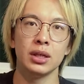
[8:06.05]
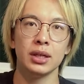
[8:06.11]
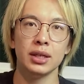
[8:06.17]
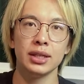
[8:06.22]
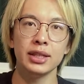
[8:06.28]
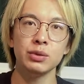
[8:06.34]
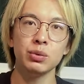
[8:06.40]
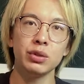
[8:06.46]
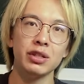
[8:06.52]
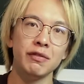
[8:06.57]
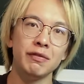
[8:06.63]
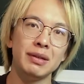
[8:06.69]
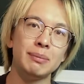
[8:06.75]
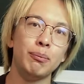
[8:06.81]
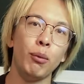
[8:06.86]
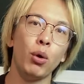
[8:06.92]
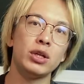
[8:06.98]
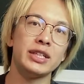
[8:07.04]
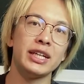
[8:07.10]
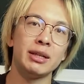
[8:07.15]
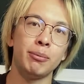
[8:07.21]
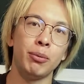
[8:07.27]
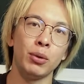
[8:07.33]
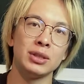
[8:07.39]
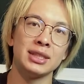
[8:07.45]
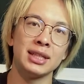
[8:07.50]
This will give me more data
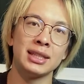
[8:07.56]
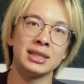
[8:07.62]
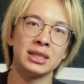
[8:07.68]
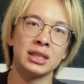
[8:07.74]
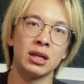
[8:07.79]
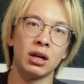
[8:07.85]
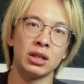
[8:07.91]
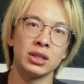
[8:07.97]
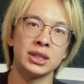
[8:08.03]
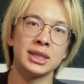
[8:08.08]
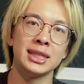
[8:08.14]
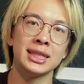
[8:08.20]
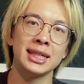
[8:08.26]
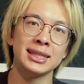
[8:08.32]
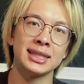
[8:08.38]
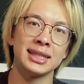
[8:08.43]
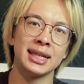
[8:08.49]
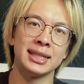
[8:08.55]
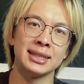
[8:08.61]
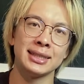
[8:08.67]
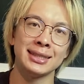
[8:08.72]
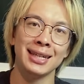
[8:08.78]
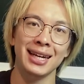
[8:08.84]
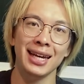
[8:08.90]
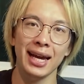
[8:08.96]
points and scenarios to test against,